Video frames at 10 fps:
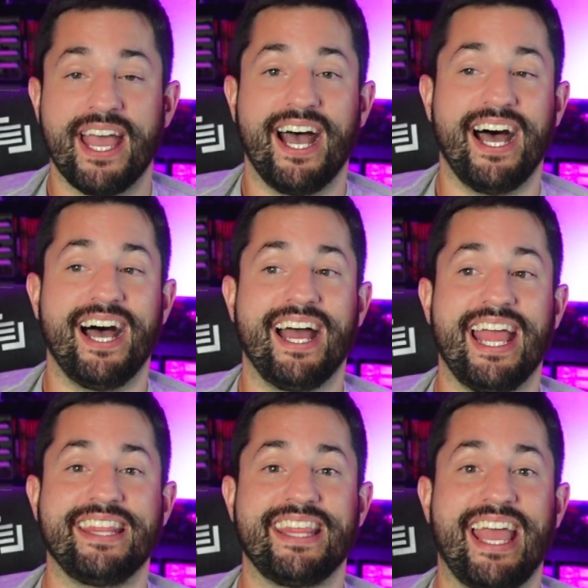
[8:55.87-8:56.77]

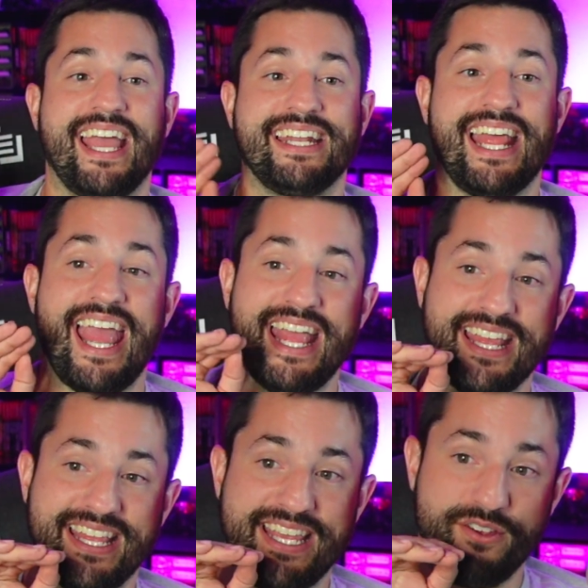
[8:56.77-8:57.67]
And then
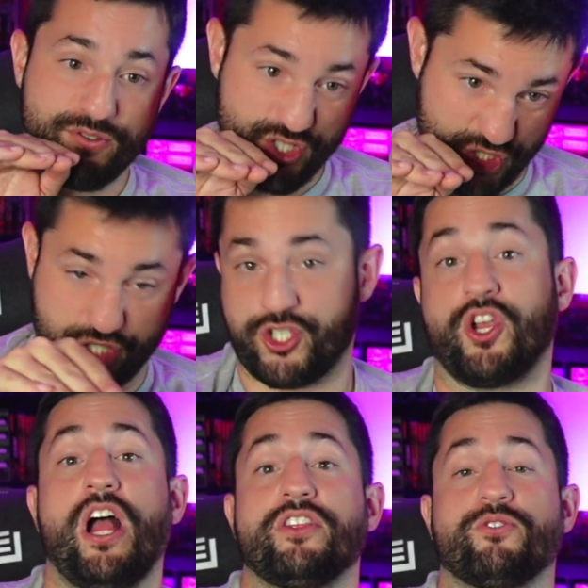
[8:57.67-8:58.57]
he was
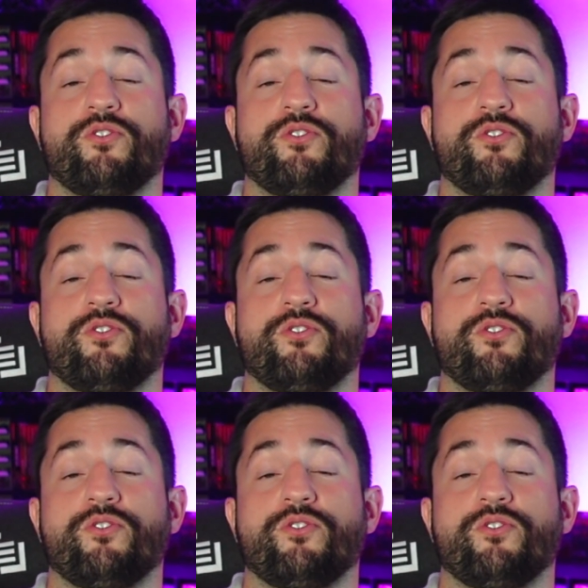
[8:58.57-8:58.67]
shot